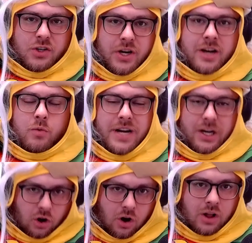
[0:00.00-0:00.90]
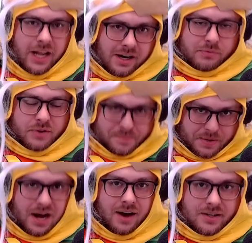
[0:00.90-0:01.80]
and recall every
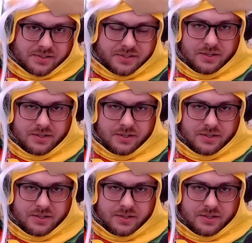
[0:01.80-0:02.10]
box.